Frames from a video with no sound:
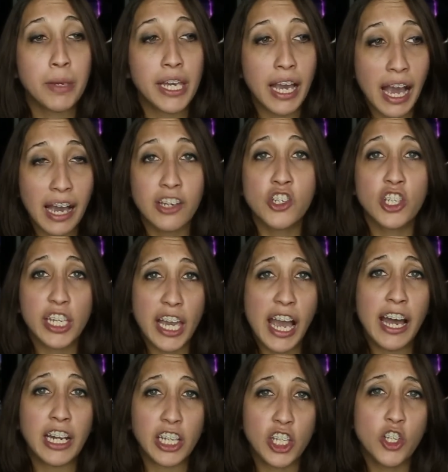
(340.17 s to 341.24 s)
He actually
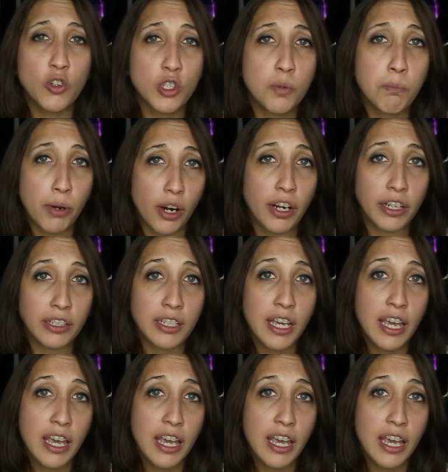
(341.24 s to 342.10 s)
had a huge part